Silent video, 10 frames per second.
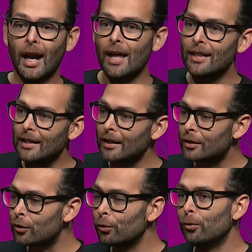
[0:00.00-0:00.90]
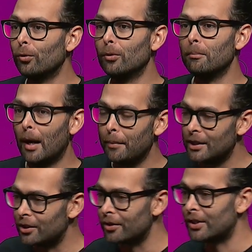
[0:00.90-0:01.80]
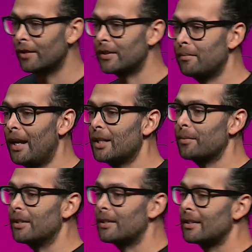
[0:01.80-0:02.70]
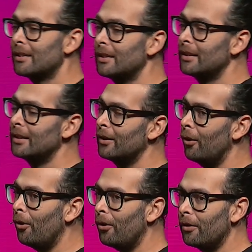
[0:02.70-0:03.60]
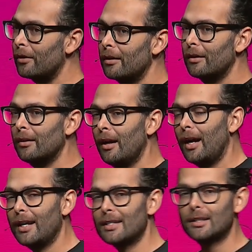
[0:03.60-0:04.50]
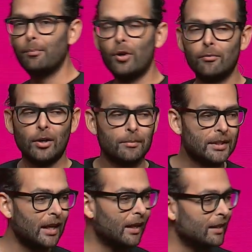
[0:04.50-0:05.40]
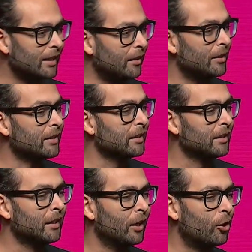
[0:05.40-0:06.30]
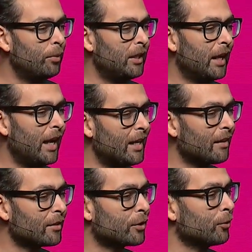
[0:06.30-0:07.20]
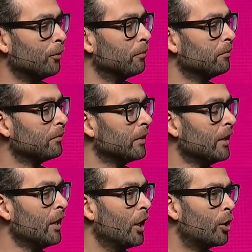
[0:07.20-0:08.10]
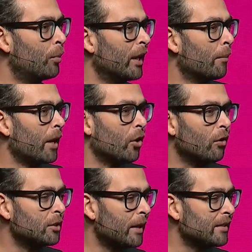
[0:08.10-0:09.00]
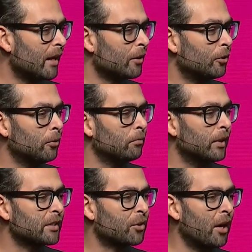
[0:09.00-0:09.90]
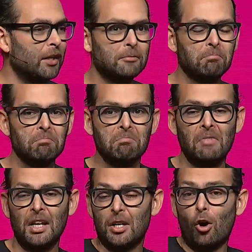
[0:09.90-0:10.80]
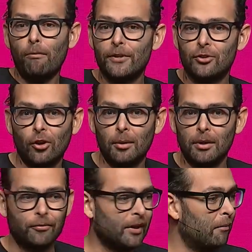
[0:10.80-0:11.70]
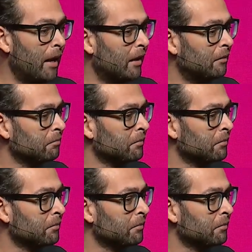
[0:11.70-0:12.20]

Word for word: And that that tool might be Jira Service Management, or I guess the point of what I'm saying is here is it could be any other tool. It could bring up a knowledge base article that's created in an Office document for that matter.